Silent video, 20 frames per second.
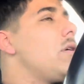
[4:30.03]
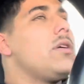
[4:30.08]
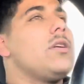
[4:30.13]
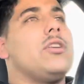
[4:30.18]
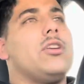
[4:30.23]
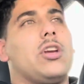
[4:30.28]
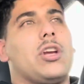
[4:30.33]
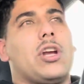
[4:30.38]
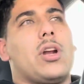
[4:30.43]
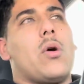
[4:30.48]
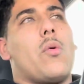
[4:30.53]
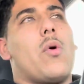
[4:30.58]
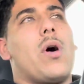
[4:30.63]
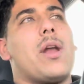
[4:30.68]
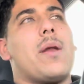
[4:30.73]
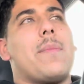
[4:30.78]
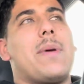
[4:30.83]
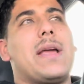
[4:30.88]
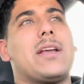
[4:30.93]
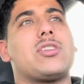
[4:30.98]
you're going to want
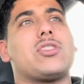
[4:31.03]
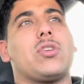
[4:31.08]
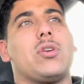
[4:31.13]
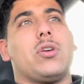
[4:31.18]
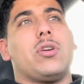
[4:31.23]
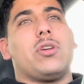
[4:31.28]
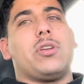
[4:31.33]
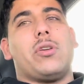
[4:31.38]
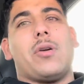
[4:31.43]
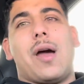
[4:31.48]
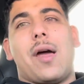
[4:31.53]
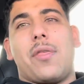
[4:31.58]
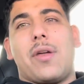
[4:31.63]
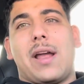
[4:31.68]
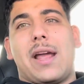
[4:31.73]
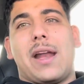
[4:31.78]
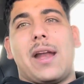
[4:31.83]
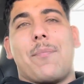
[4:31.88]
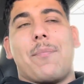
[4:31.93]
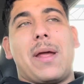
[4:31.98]
to make sure you either
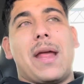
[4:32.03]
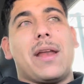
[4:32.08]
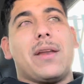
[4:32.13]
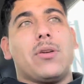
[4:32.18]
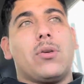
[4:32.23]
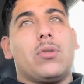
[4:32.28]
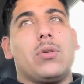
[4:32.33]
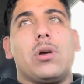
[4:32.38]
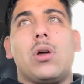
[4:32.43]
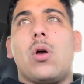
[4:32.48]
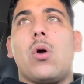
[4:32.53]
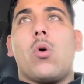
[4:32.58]
get a manual